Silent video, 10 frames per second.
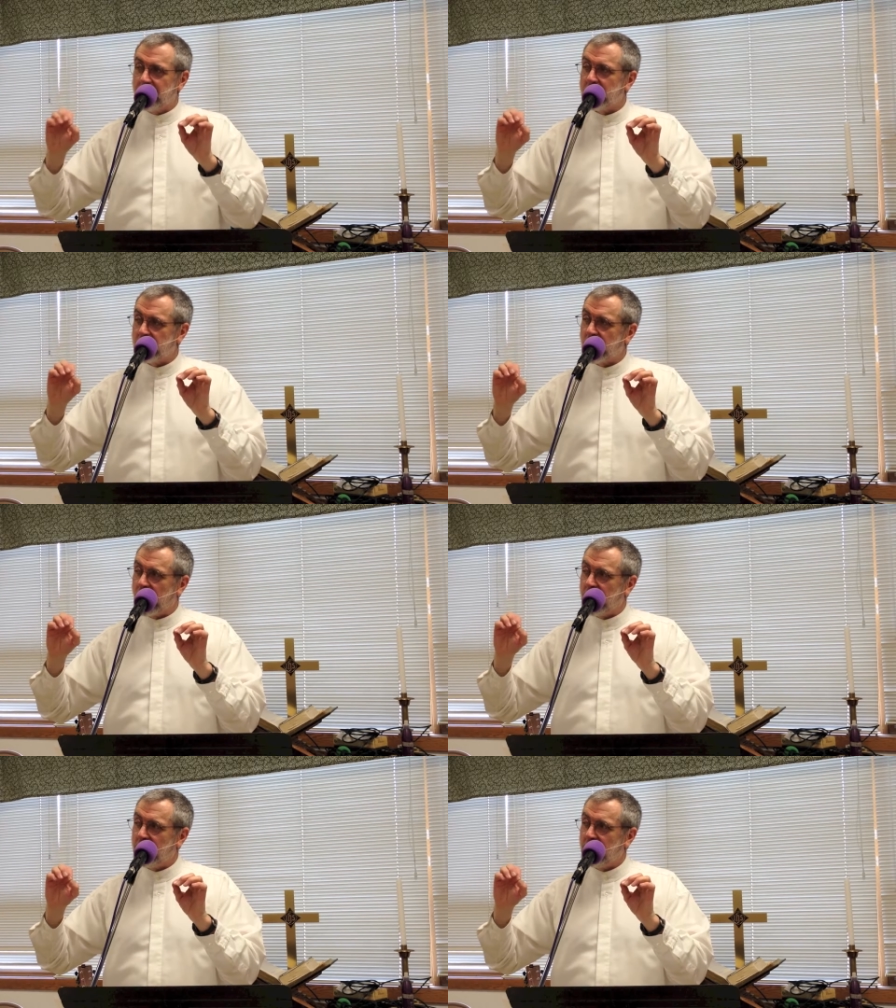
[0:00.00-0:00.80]
for this
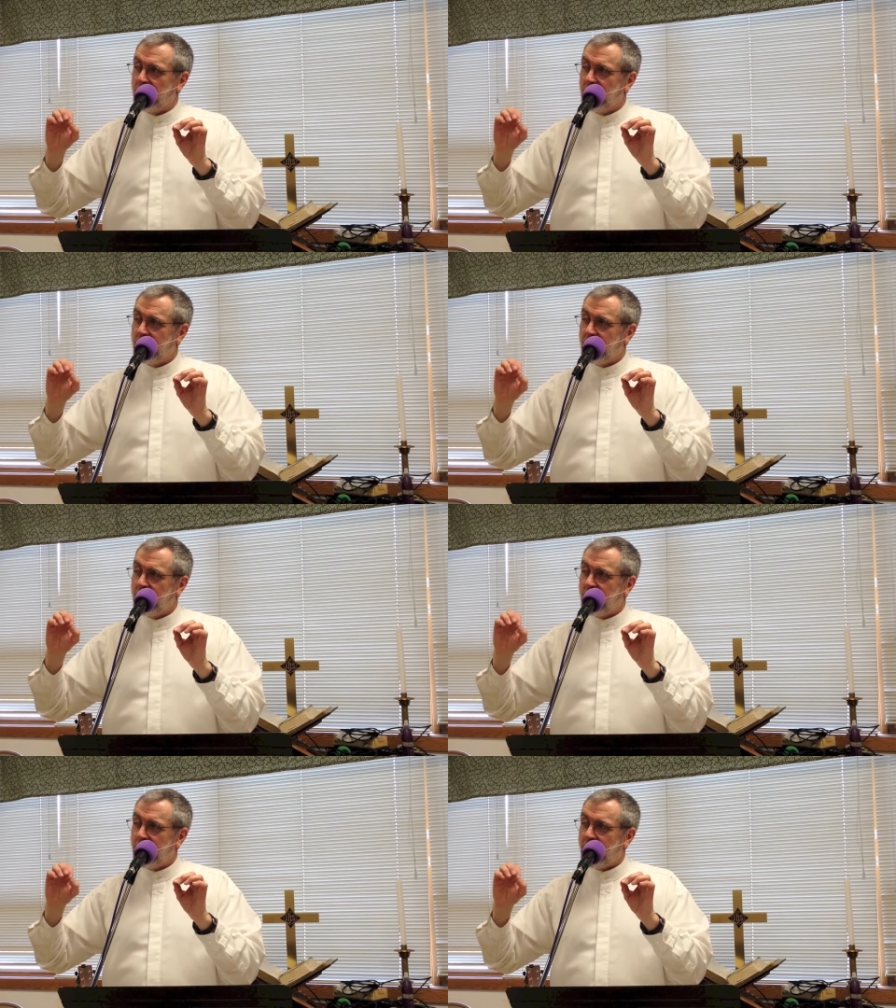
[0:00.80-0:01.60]
guy,
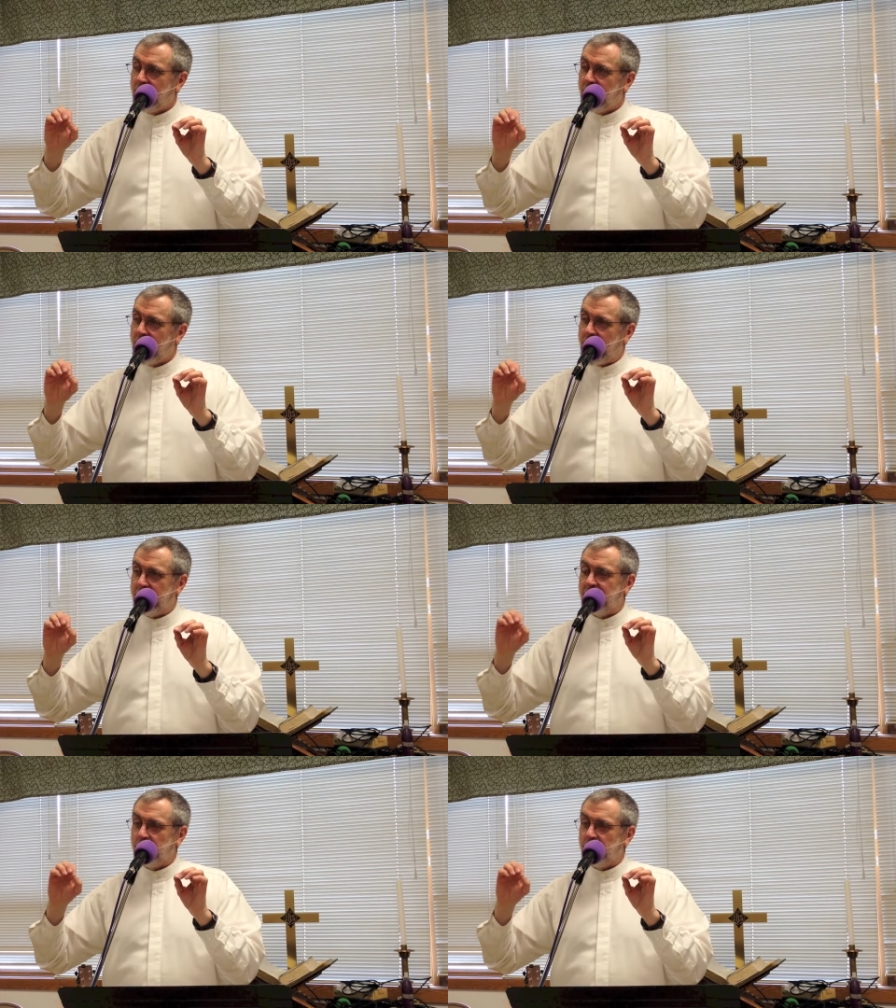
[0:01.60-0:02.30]
and